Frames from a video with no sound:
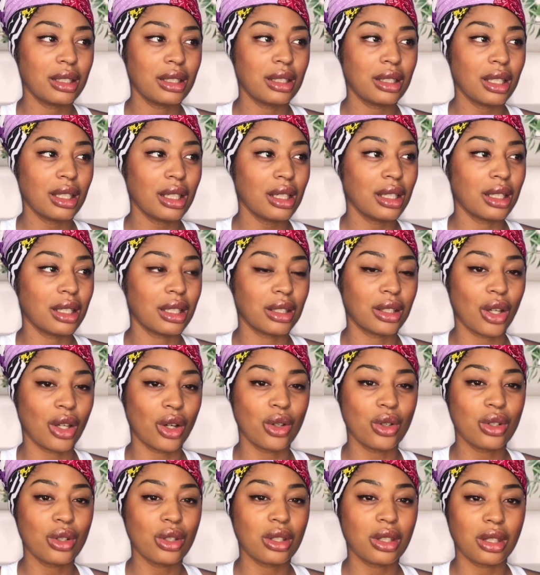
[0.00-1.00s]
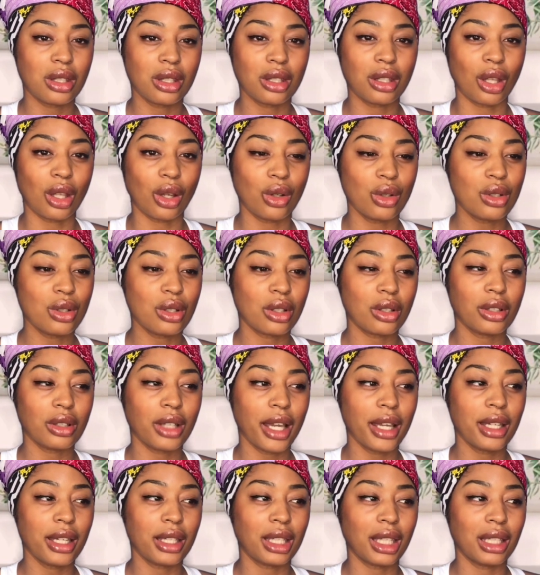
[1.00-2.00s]
those are
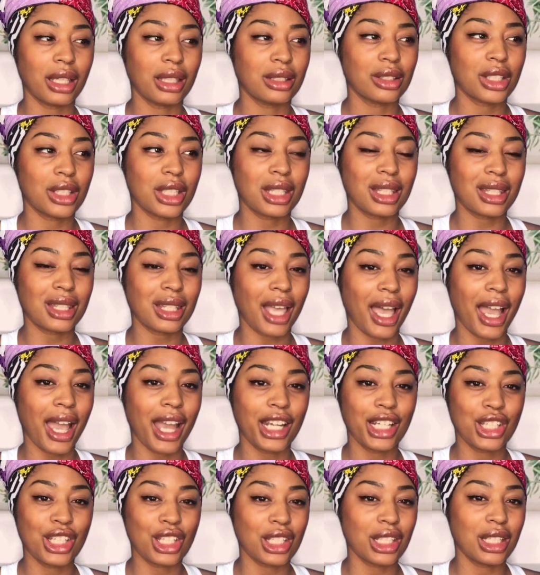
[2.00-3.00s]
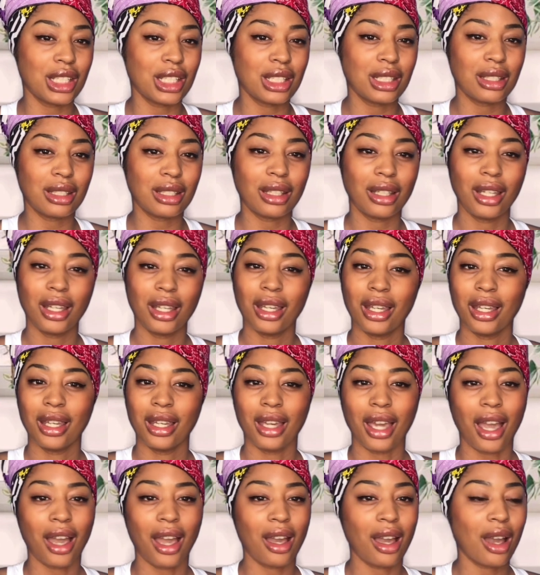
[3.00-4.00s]
like, and just hygiene,
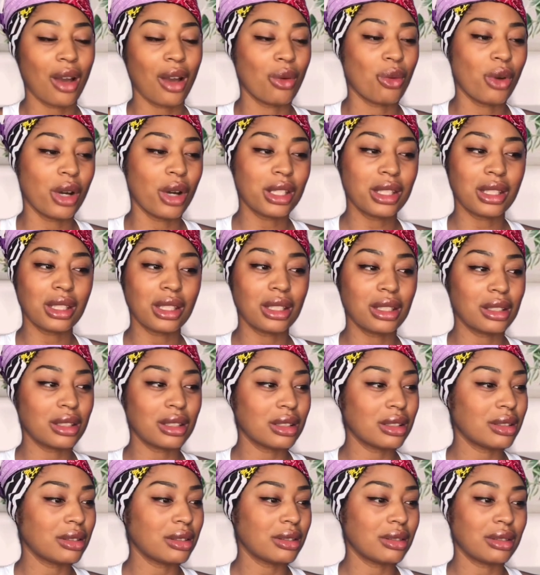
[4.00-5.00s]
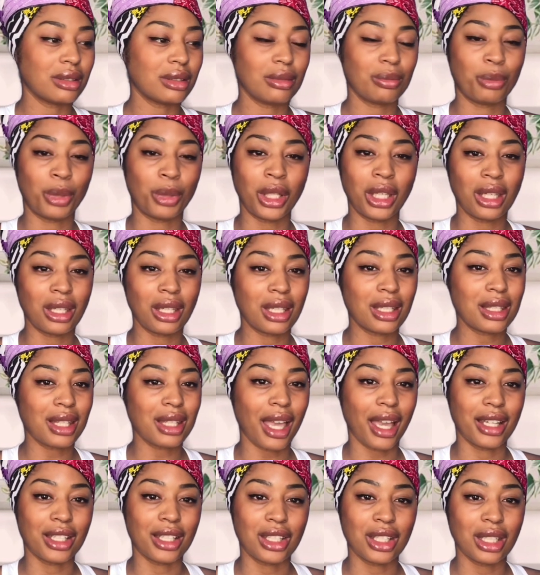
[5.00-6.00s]
I wasn't being as
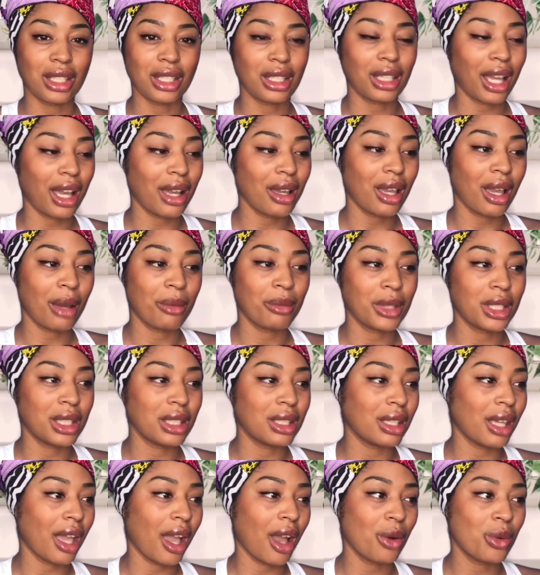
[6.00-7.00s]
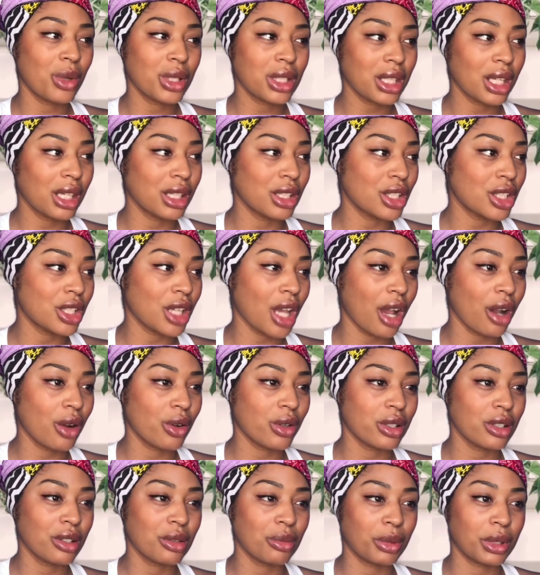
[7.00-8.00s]
hygienic. I mean I would take
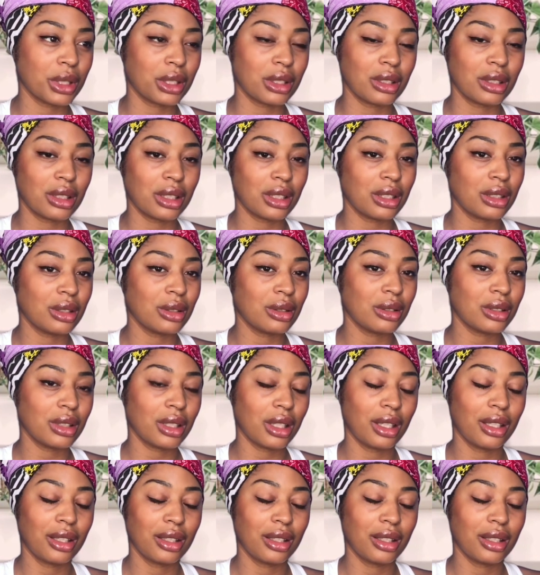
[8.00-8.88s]
showers, but the